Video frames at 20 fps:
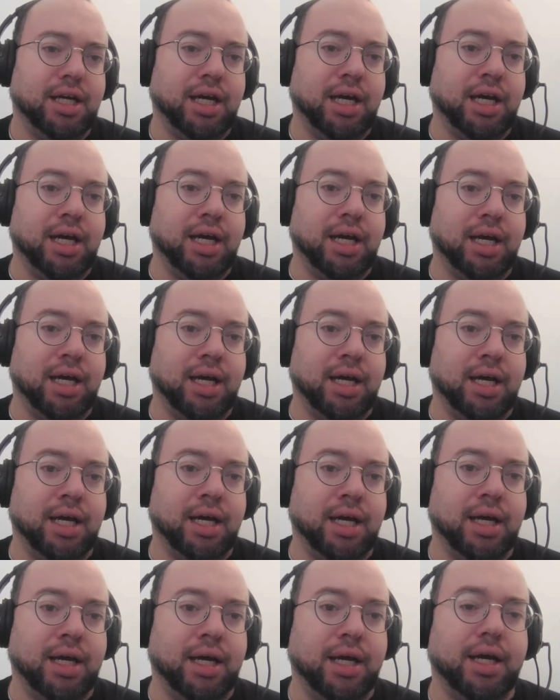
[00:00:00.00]

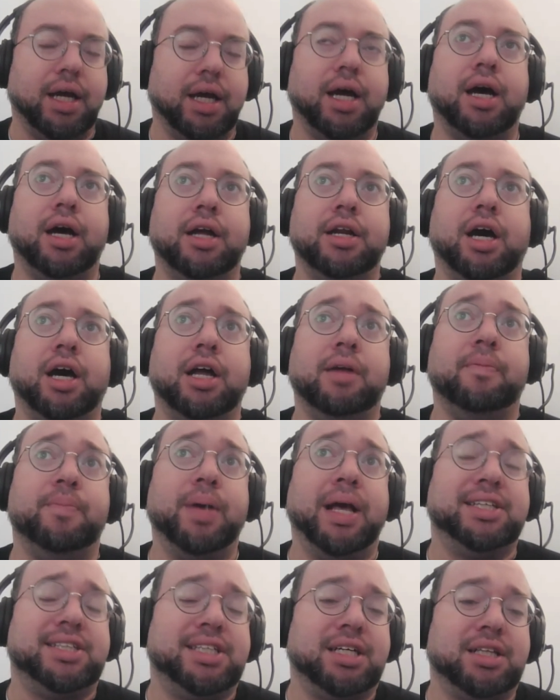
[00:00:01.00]
on a
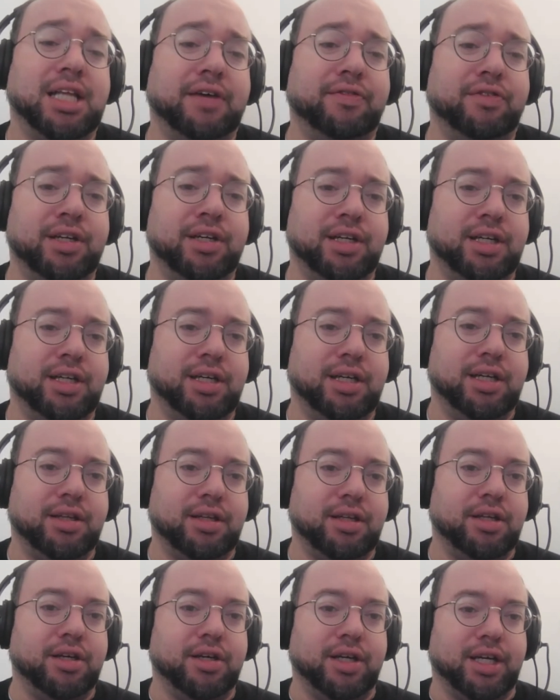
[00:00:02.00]
basic level, on
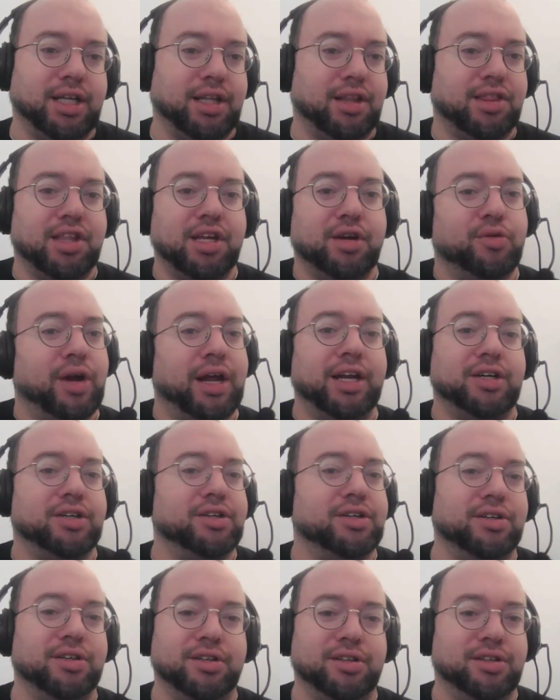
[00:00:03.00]
a like a
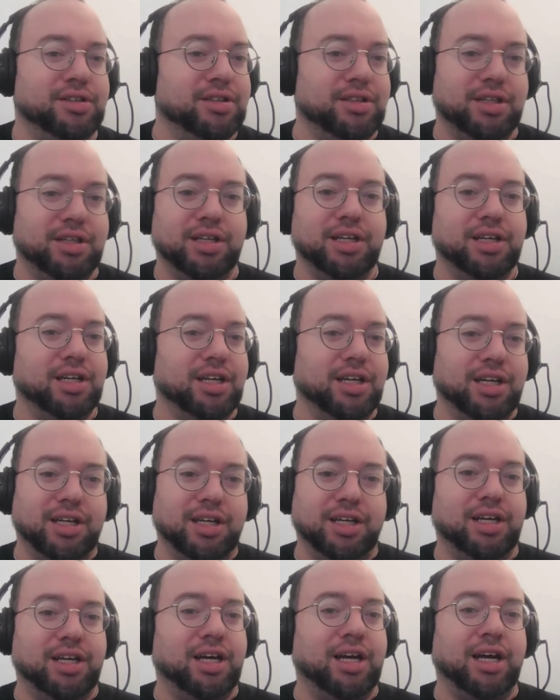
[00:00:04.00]
theoretical
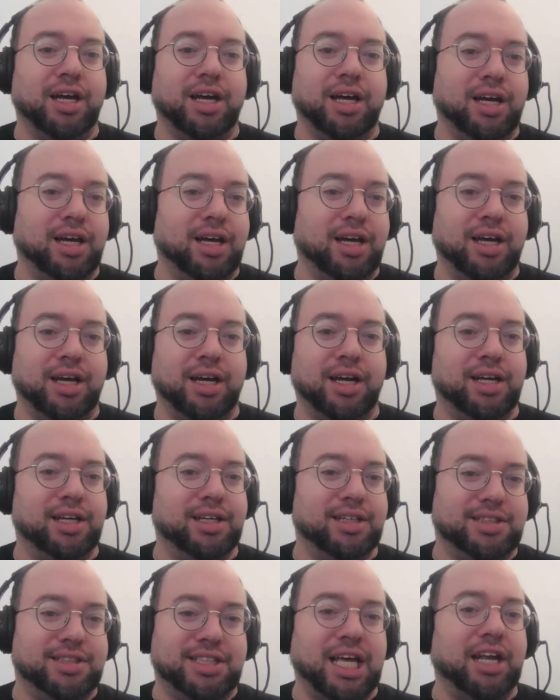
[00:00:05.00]

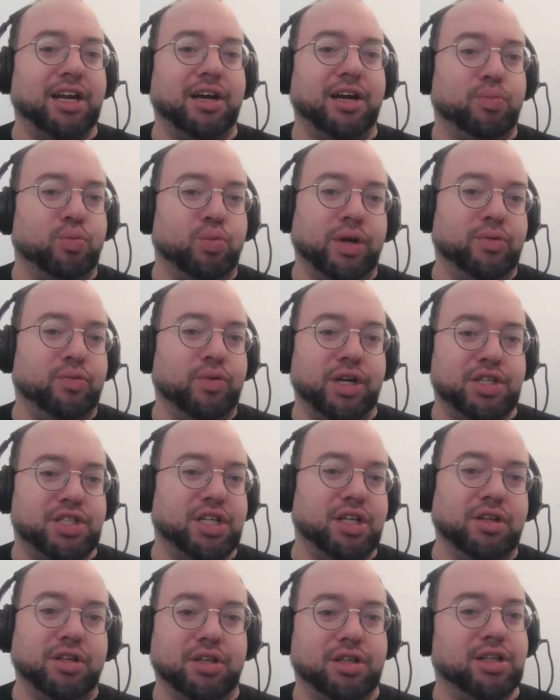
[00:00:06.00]
setup, what it
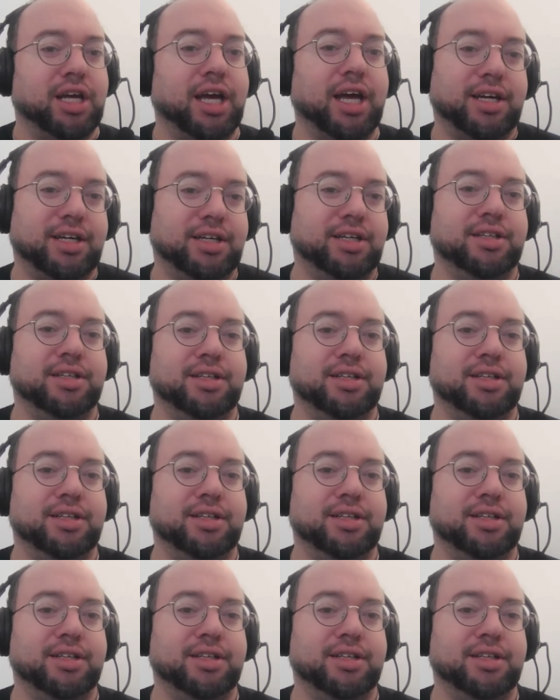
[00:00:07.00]
should look like.